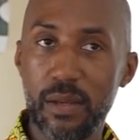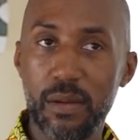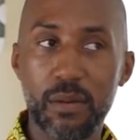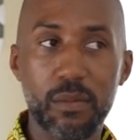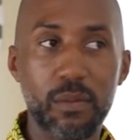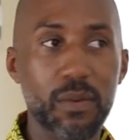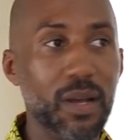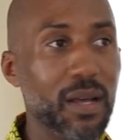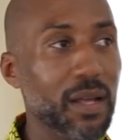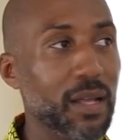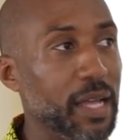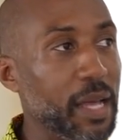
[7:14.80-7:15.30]

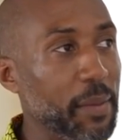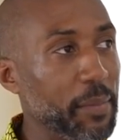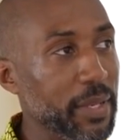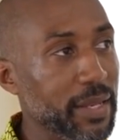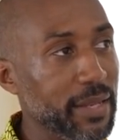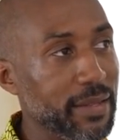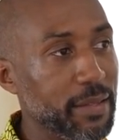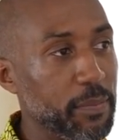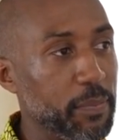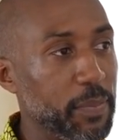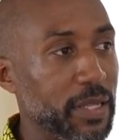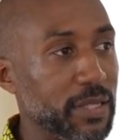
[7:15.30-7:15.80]
Well, I mean,
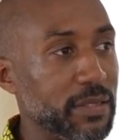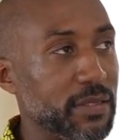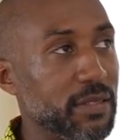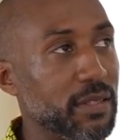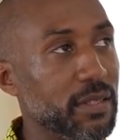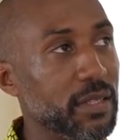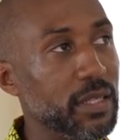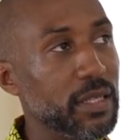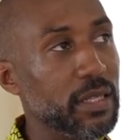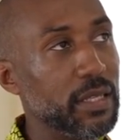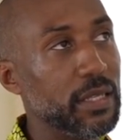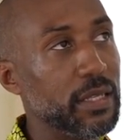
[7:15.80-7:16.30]
it depends.
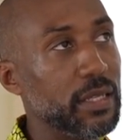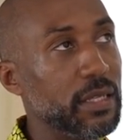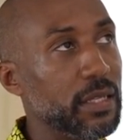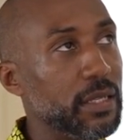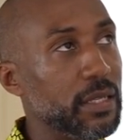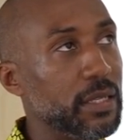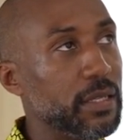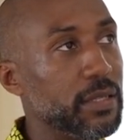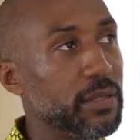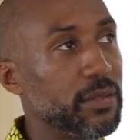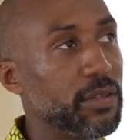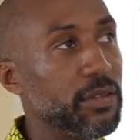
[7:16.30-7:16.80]

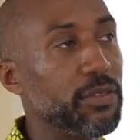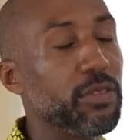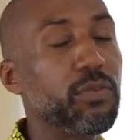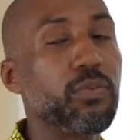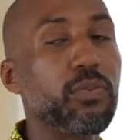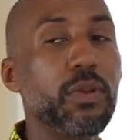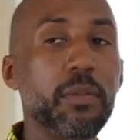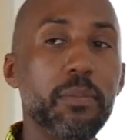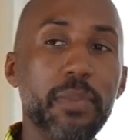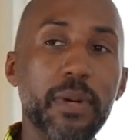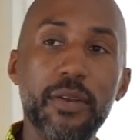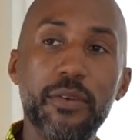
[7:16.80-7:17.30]
The
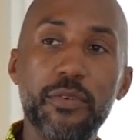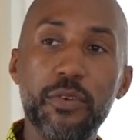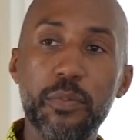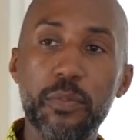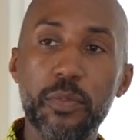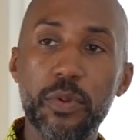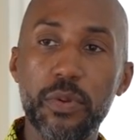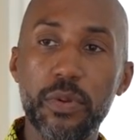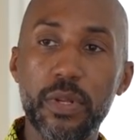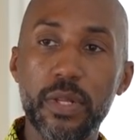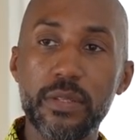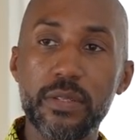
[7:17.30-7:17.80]
three-bedroom
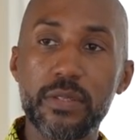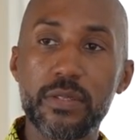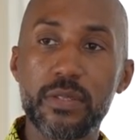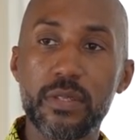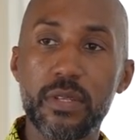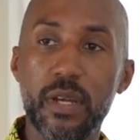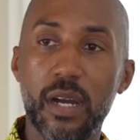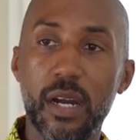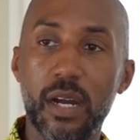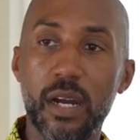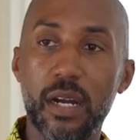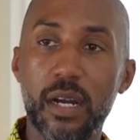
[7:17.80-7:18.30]
units
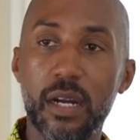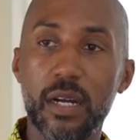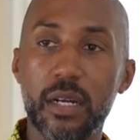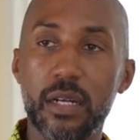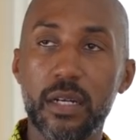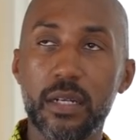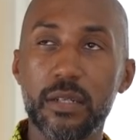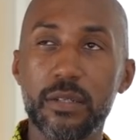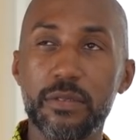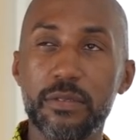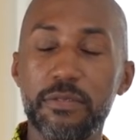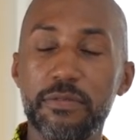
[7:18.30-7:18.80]

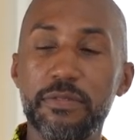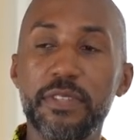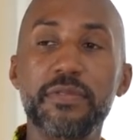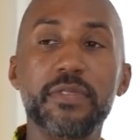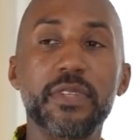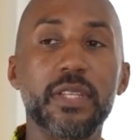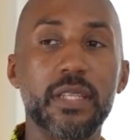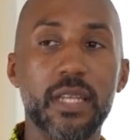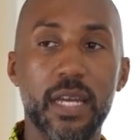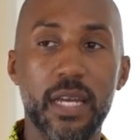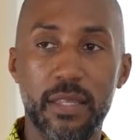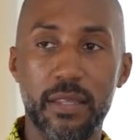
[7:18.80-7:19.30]
are
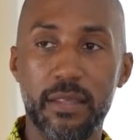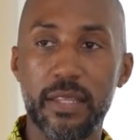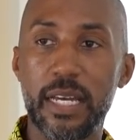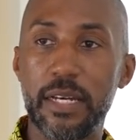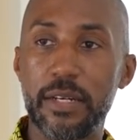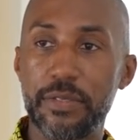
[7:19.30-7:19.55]
$59,000.